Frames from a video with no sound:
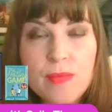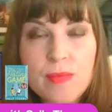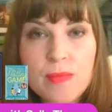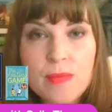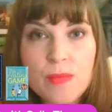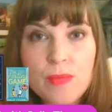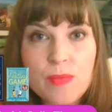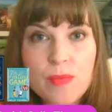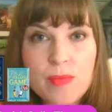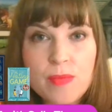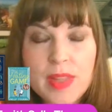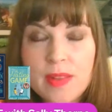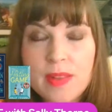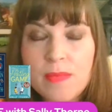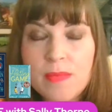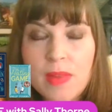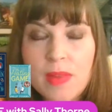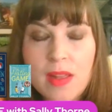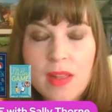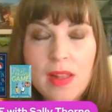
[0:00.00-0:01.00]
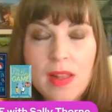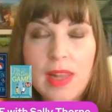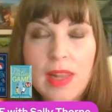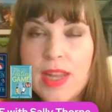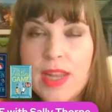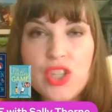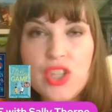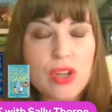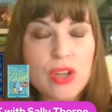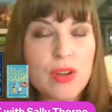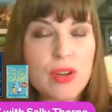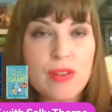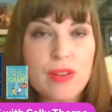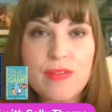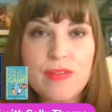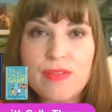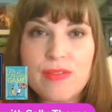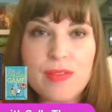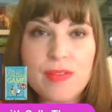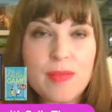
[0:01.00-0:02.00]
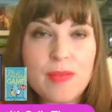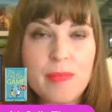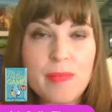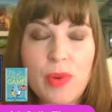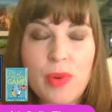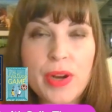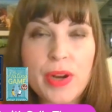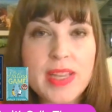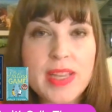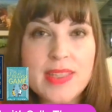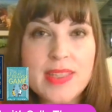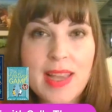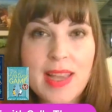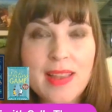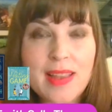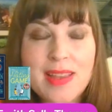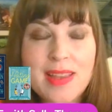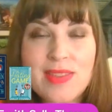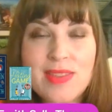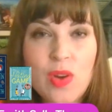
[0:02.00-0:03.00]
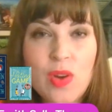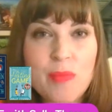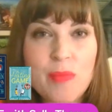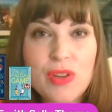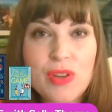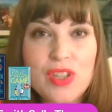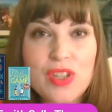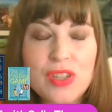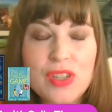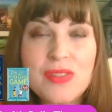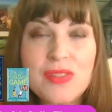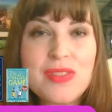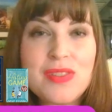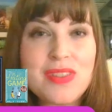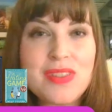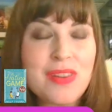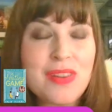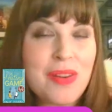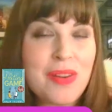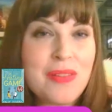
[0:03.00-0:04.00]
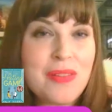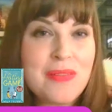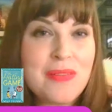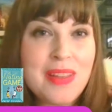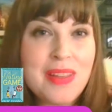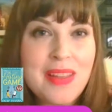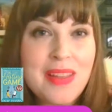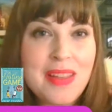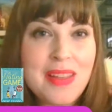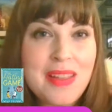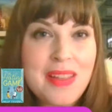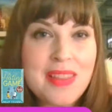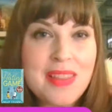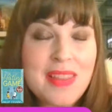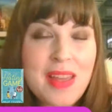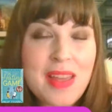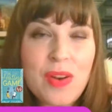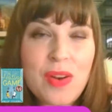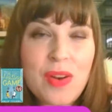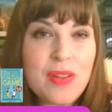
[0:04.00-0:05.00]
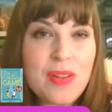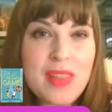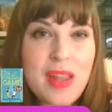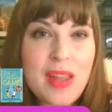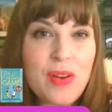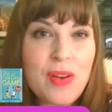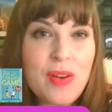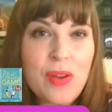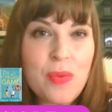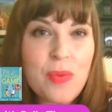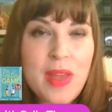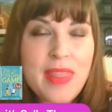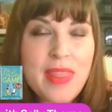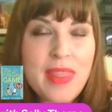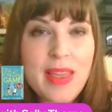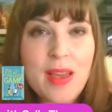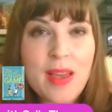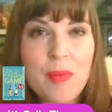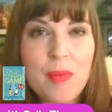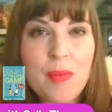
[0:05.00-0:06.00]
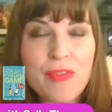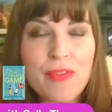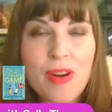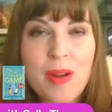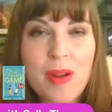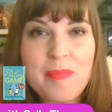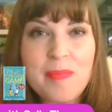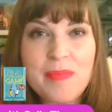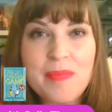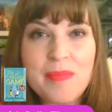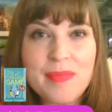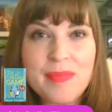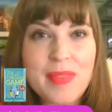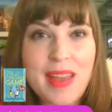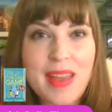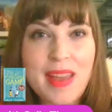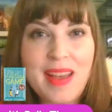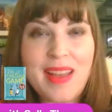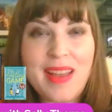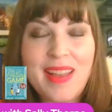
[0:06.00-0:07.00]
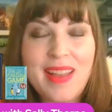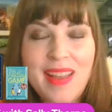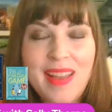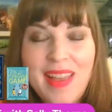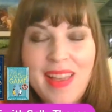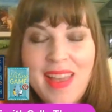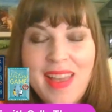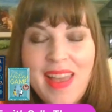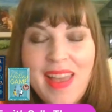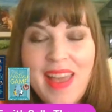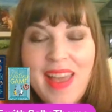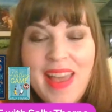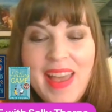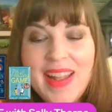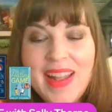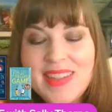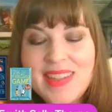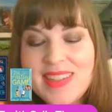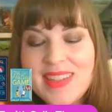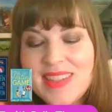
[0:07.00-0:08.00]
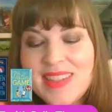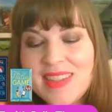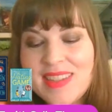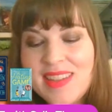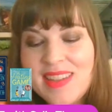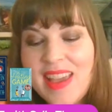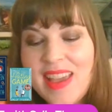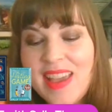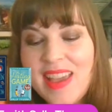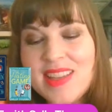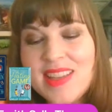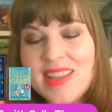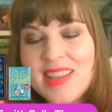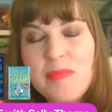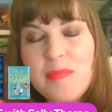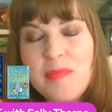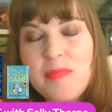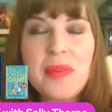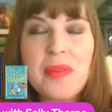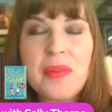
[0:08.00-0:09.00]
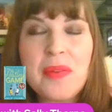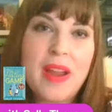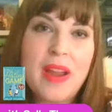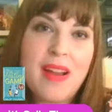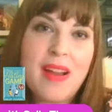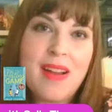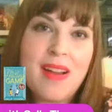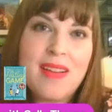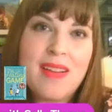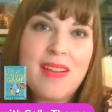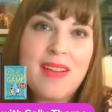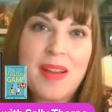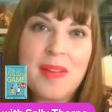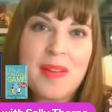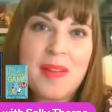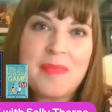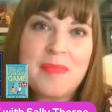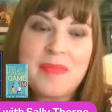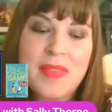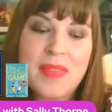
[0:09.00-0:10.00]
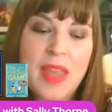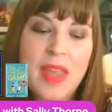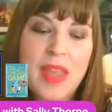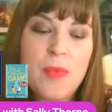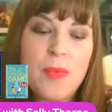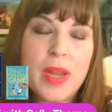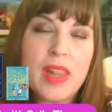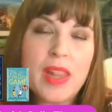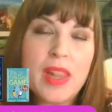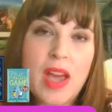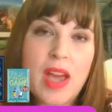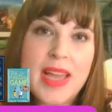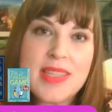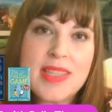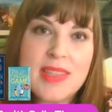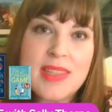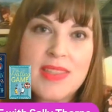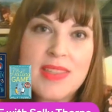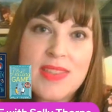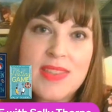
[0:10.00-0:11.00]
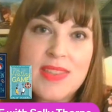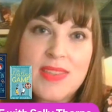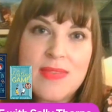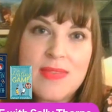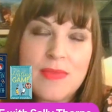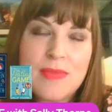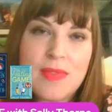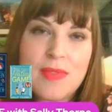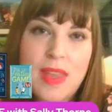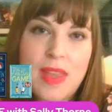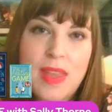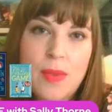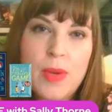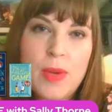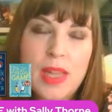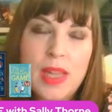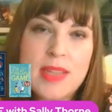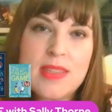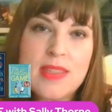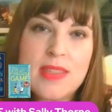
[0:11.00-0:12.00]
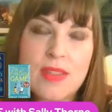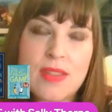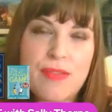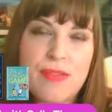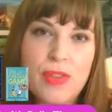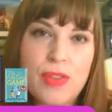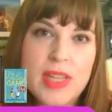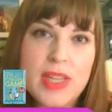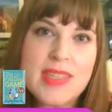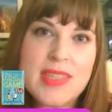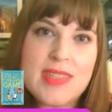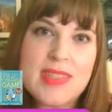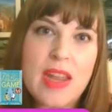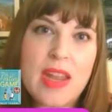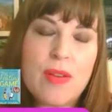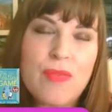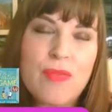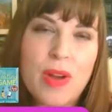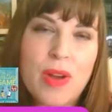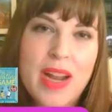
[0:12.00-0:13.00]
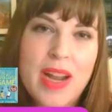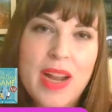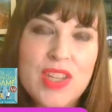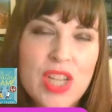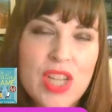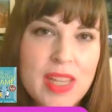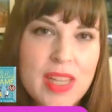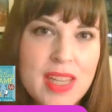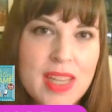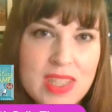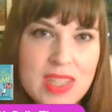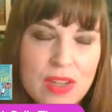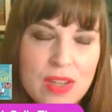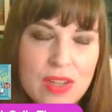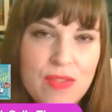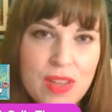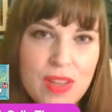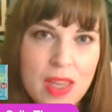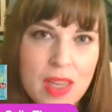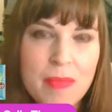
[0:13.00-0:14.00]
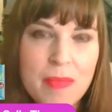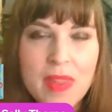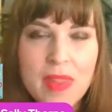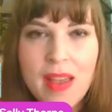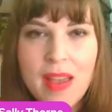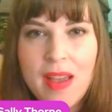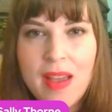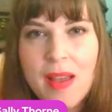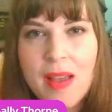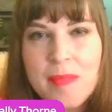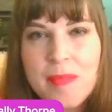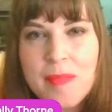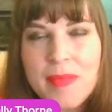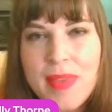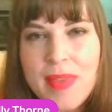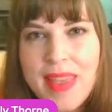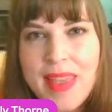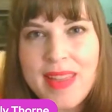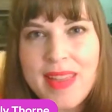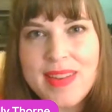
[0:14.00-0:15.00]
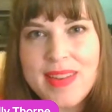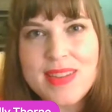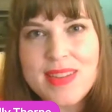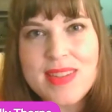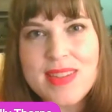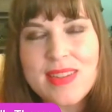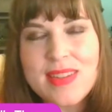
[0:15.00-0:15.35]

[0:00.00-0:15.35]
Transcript: that a ledger of bodies is not produced. They don't know where they come from. And yeah, there's a bit where he realizes the full extent of what Angelika did for him, and